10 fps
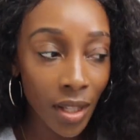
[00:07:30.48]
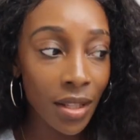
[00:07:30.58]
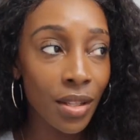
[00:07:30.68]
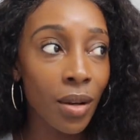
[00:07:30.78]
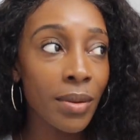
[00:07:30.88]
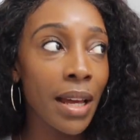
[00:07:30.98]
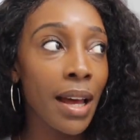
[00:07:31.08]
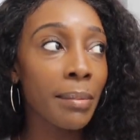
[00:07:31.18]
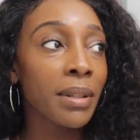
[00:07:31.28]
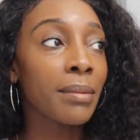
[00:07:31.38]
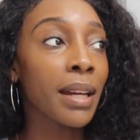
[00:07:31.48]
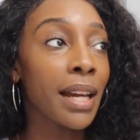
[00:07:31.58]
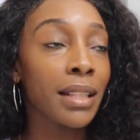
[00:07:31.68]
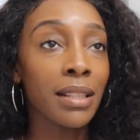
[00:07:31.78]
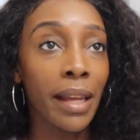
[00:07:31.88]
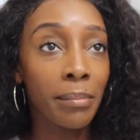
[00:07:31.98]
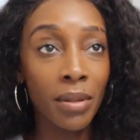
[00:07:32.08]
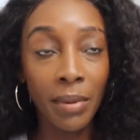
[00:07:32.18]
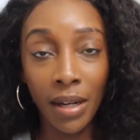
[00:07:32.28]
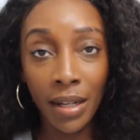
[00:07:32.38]
So when I hopped up, I had to like
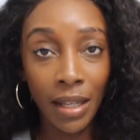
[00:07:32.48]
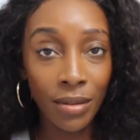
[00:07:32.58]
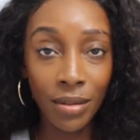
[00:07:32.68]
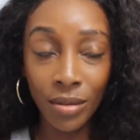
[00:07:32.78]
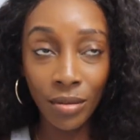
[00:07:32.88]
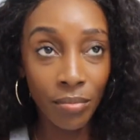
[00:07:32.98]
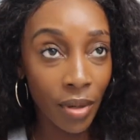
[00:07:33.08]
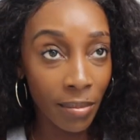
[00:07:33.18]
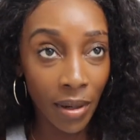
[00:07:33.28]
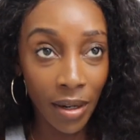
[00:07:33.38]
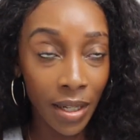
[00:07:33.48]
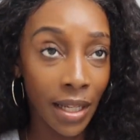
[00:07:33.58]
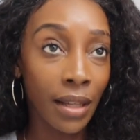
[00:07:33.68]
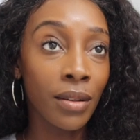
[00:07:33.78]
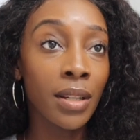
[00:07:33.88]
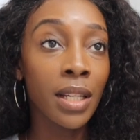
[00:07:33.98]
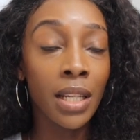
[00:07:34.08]
put my hair down to two, braid my hair down